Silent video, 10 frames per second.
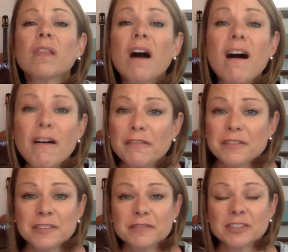
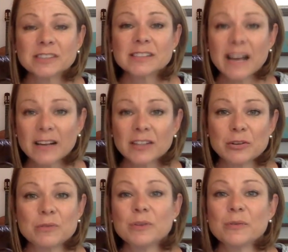loved for
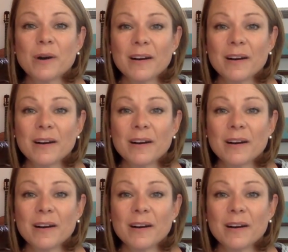exactly who you